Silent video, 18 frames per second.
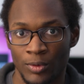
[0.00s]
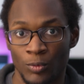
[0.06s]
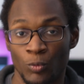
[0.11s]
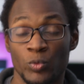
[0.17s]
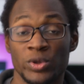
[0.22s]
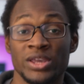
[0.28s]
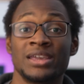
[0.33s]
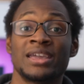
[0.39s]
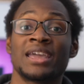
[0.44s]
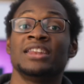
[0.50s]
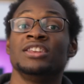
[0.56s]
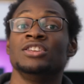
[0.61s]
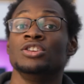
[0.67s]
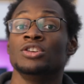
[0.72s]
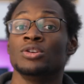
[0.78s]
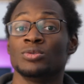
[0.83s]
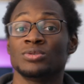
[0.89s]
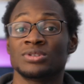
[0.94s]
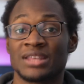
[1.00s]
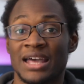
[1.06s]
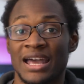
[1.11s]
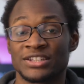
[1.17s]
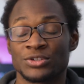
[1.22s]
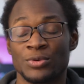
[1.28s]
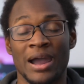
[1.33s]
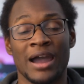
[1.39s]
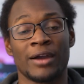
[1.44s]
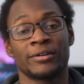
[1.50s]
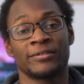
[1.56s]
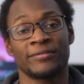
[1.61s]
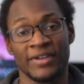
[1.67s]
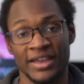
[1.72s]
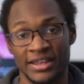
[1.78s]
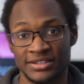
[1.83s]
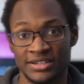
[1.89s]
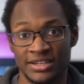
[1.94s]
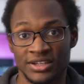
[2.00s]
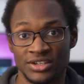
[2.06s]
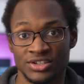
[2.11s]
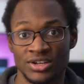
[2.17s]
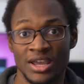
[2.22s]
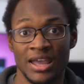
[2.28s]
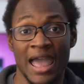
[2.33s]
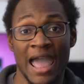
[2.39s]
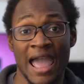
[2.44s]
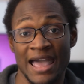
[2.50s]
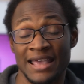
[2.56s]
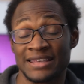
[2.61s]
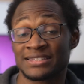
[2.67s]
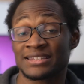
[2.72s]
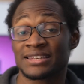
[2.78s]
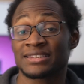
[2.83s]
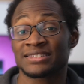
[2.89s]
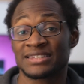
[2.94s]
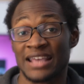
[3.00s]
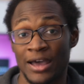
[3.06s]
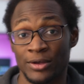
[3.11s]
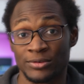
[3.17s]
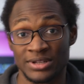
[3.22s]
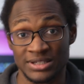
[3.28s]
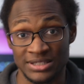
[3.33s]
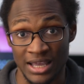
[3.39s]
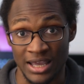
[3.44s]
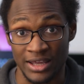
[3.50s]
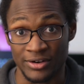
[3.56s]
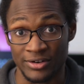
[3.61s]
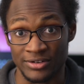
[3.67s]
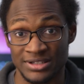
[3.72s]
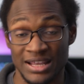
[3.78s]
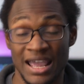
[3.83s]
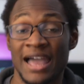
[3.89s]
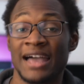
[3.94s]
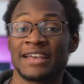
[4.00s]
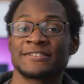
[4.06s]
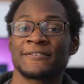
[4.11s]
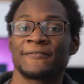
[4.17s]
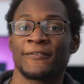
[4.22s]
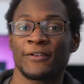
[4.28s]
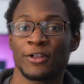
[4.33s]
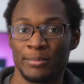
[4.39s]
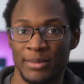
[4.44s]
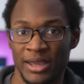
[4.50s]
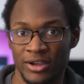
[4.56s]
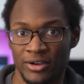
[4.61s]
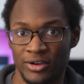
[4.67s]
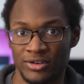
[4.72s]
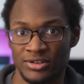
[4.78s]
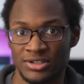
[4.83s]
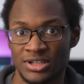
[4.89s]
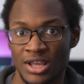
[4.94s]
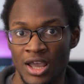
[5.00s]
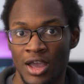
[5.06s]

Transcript: We can use that to our advantage as sound designers, as filmmakers.